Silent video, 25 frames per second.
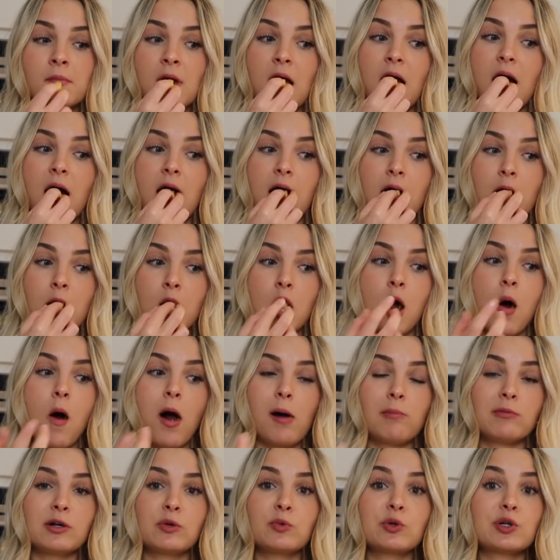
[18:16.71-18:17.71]
I
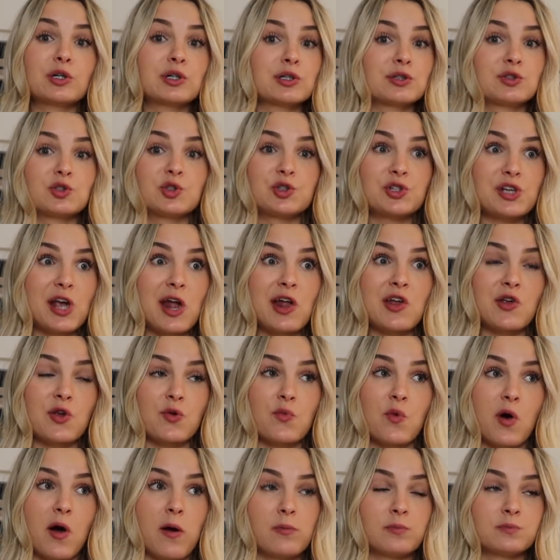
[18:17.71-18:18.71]
mean, we couldn't say
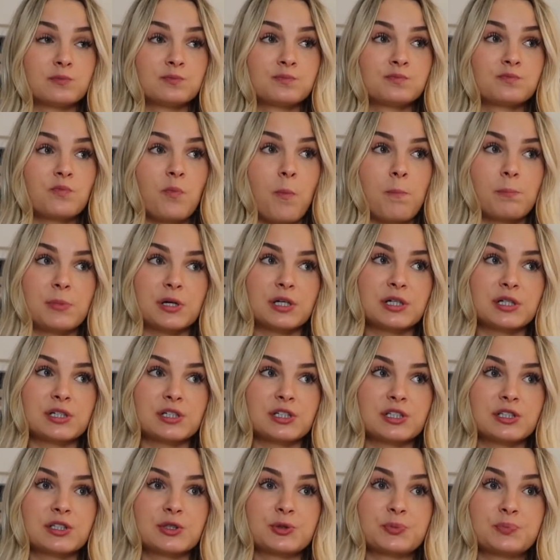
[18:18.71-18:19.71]
anyone
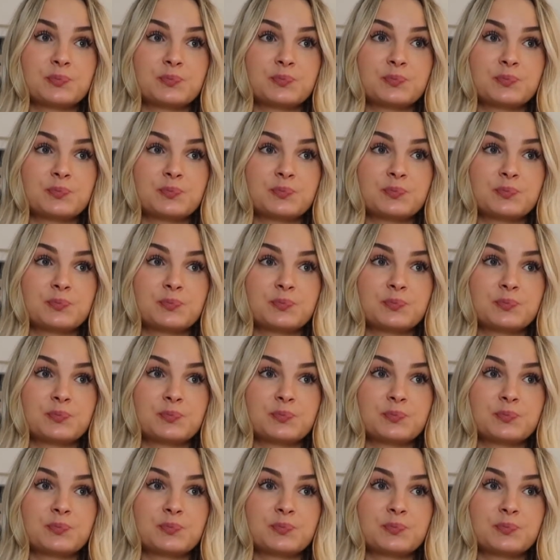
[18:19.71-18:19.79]
because